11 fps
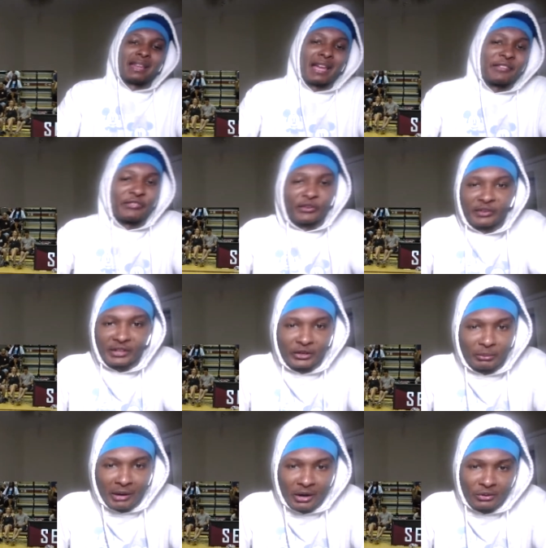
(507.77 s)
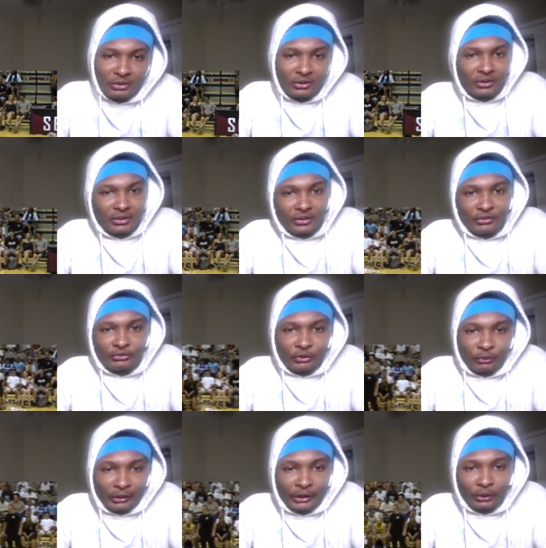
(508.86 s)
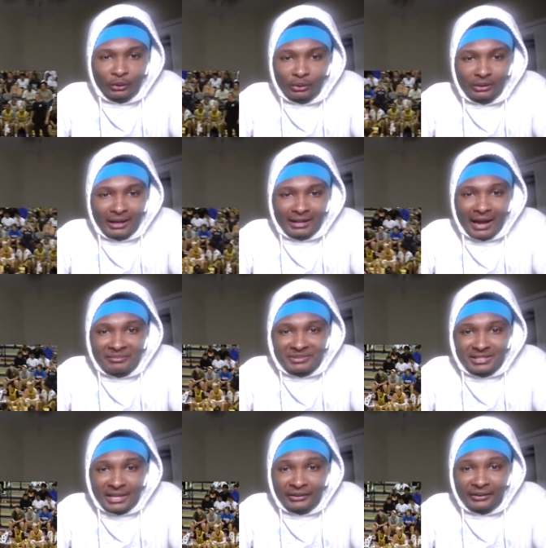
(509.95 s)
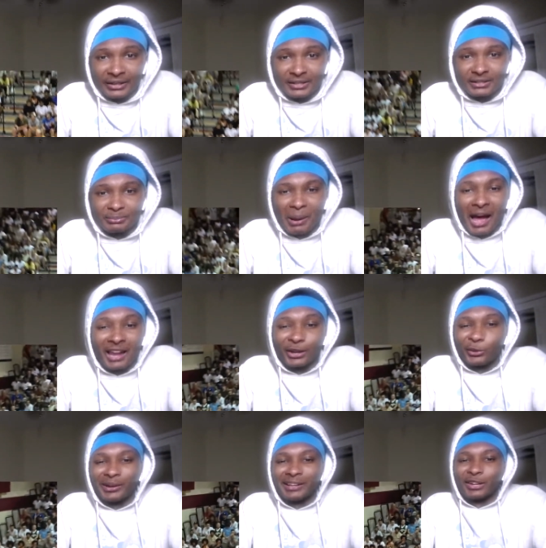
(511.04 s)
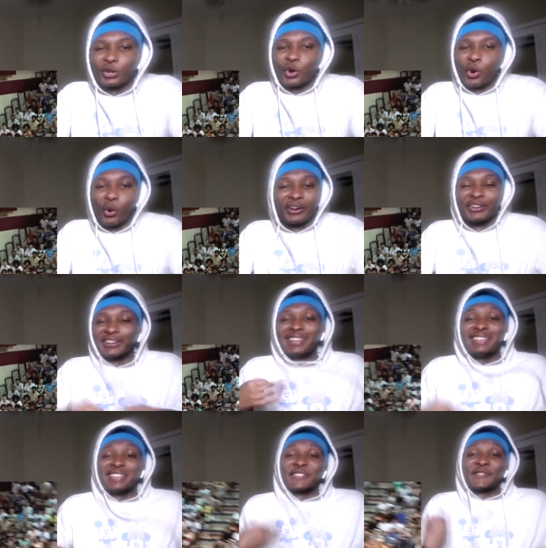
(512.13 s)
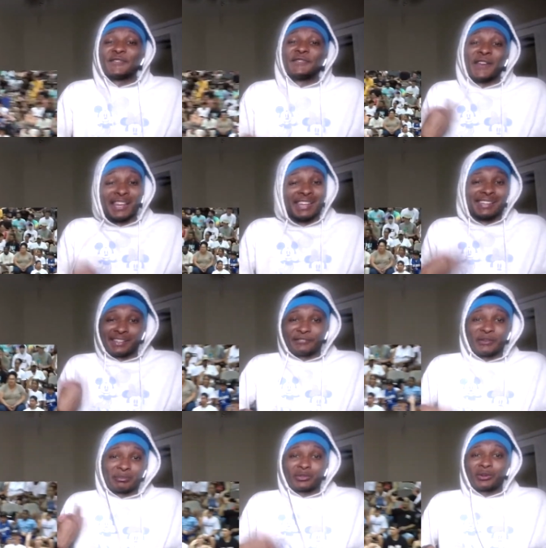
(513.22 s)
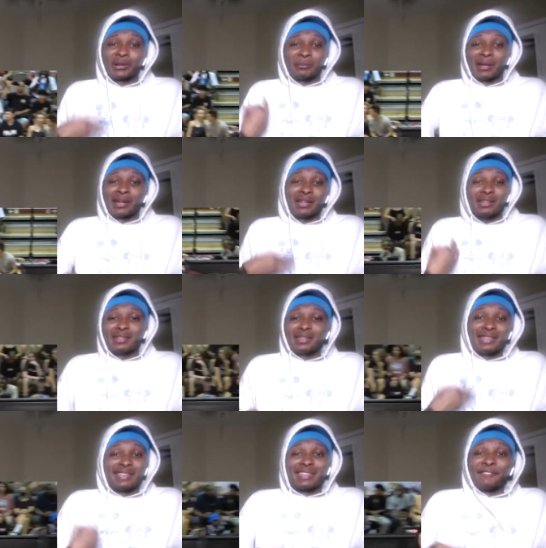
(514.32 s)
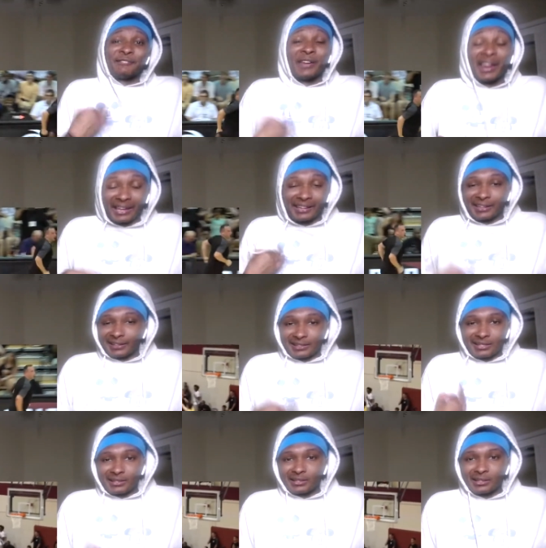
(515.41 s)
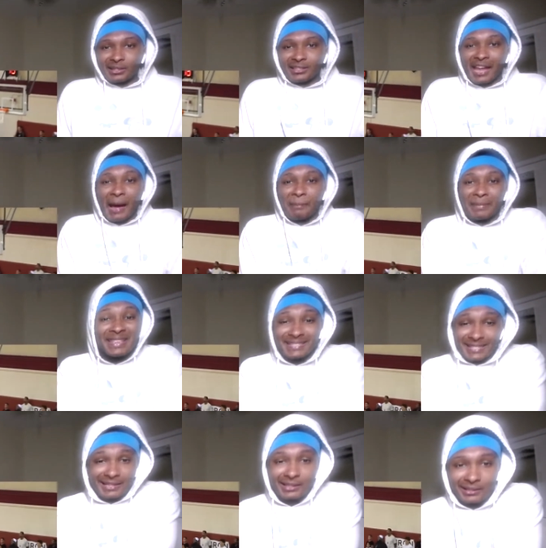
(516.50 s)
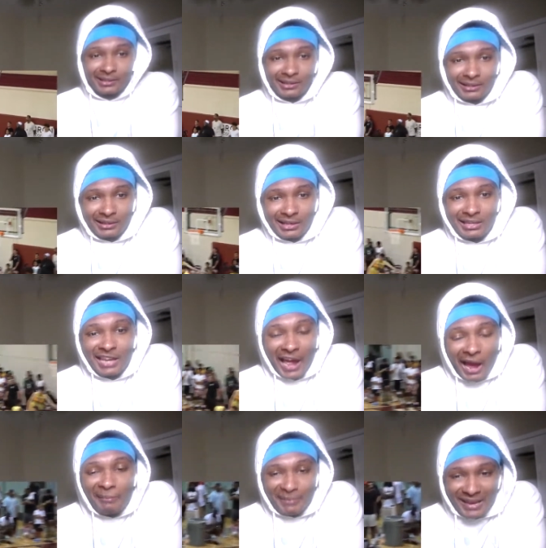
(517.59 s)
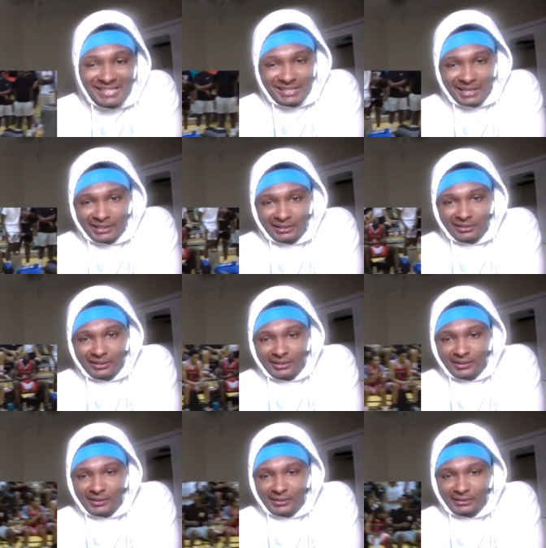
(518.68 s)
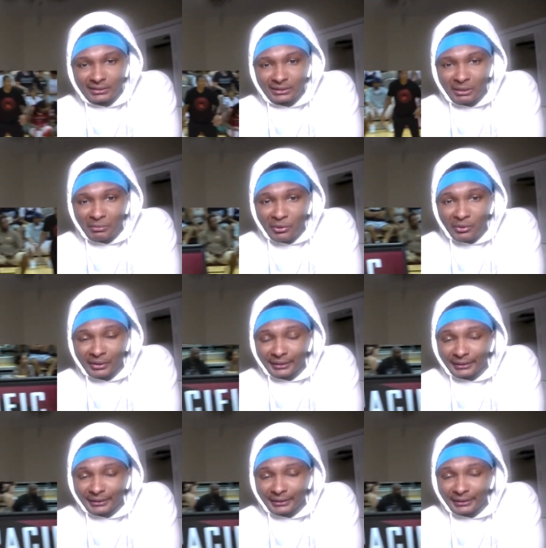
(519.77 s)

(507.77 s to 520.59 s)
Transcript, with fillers: Like, for real, bro. For real. Like, I'm serious. Paolo in the corner. He is feeling it from three, man. Feeling it. Not missing. Not missing. Come on.